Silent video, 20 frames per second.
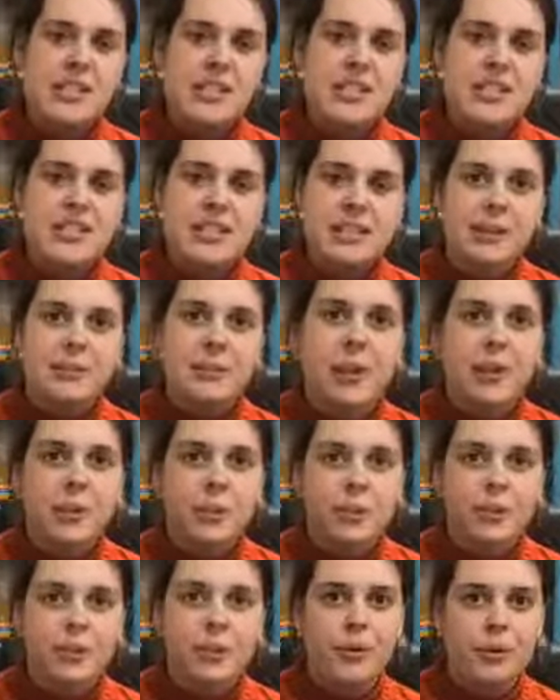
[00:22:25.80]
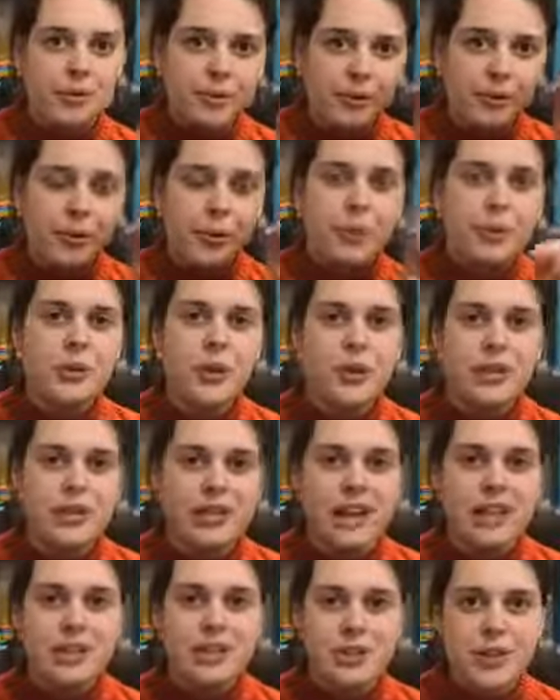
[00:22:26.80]
Teaches them, oh no, hold on,
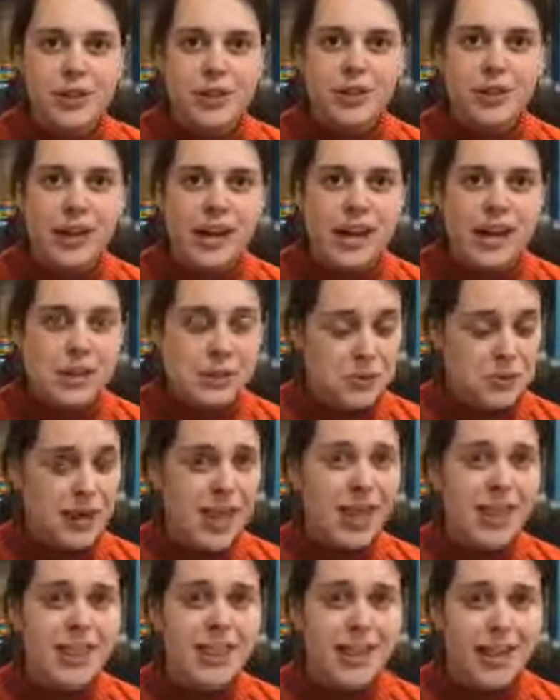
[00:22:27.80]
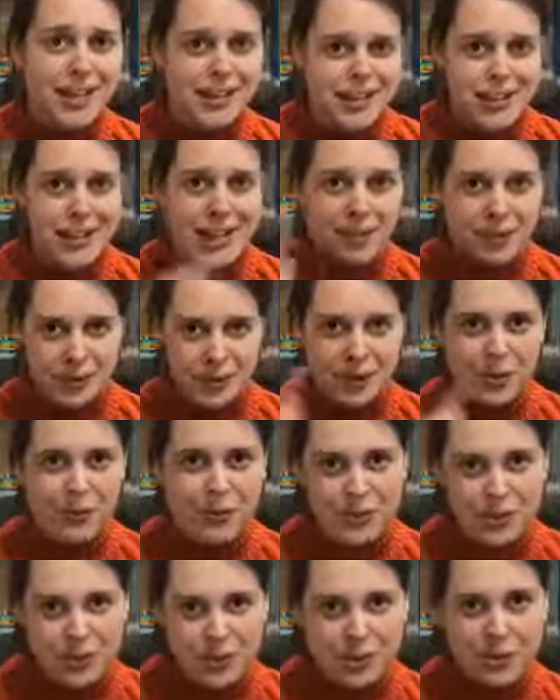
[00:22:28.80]
that's not right. I don't like that. I'm going to go
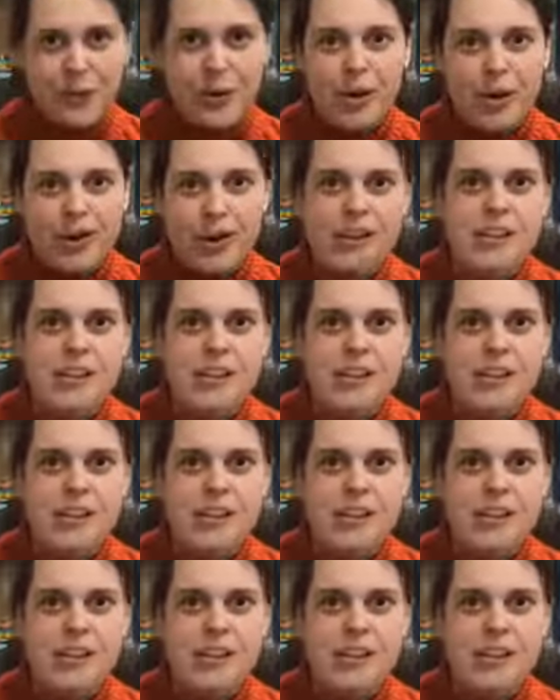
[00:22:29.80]
and do it in potty next